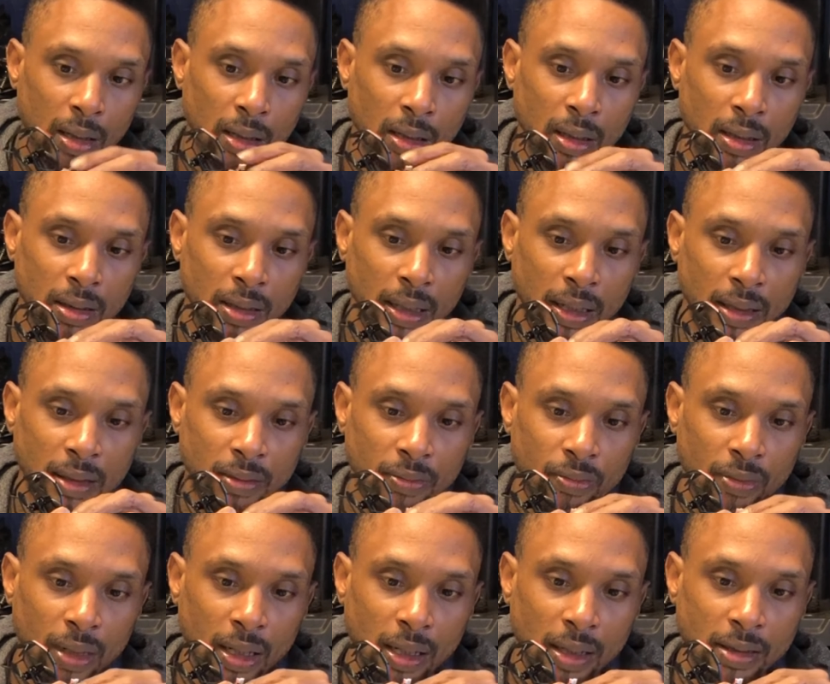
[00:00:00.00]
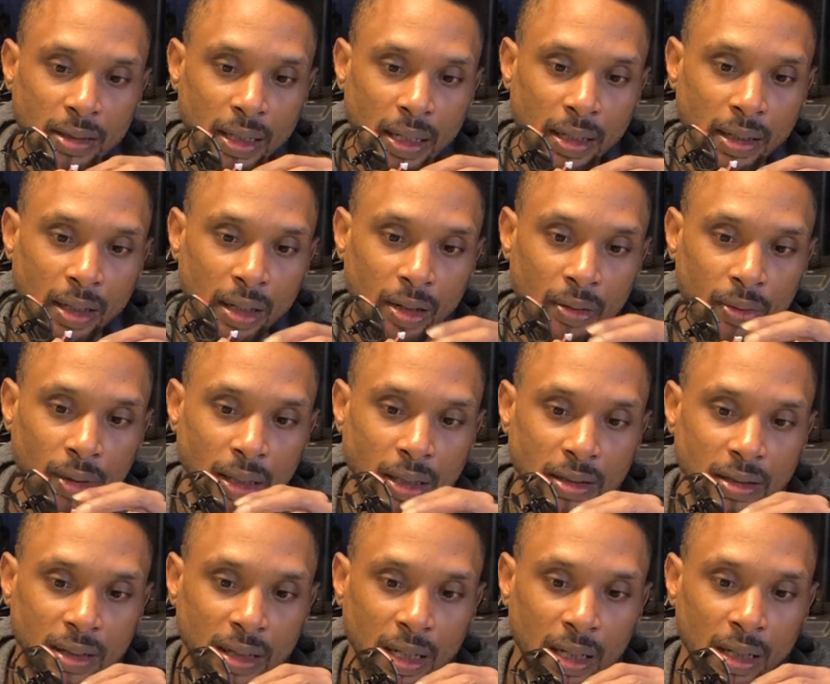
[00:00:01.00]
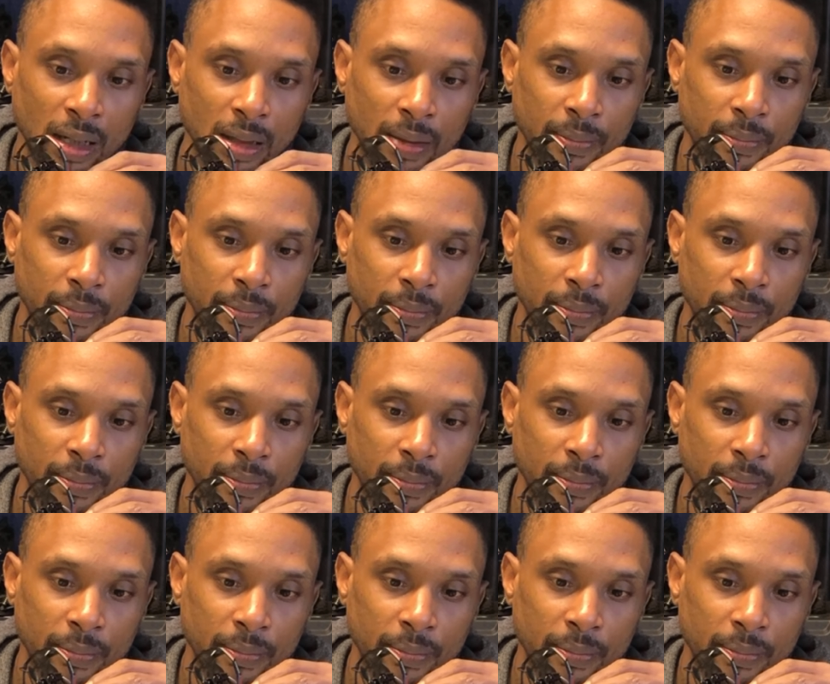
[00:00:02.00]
This thing is, it's in there really snug.